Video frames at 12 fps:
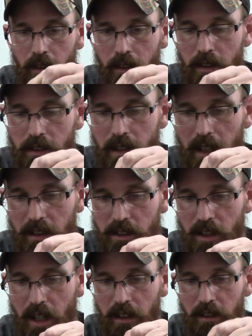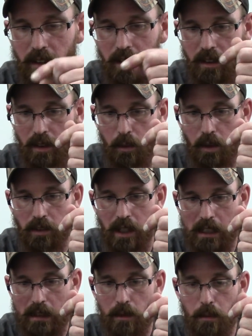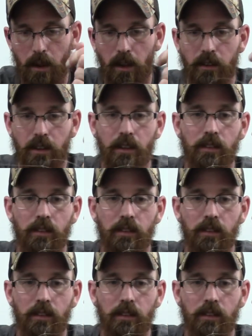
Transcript: This knot is tight. It will not come apart.